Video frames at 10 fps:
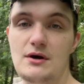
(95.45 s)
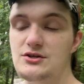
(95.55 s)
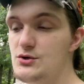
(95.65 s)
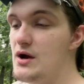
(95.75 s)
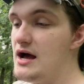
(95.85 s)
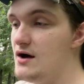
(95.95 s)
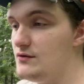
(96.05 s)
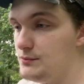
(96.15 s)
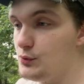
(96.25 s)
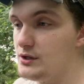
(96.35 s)
I do have
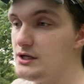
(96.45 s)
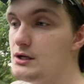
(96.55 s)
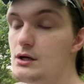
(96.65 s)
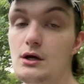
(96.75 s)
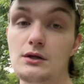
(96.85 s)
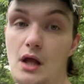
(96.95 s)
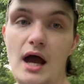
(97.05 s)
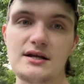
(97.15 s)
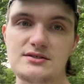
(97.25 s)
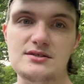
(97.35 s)
a pretty nice